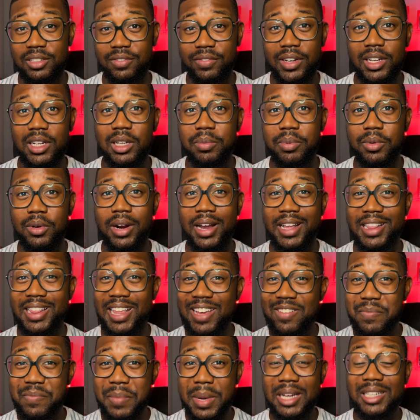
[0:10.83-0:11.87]
developer and
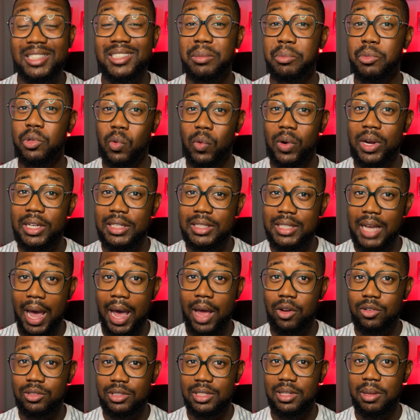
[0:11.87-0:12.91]
they've made some great
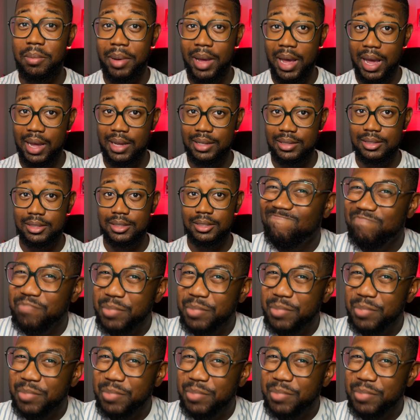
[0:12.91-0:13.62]
titles in the past,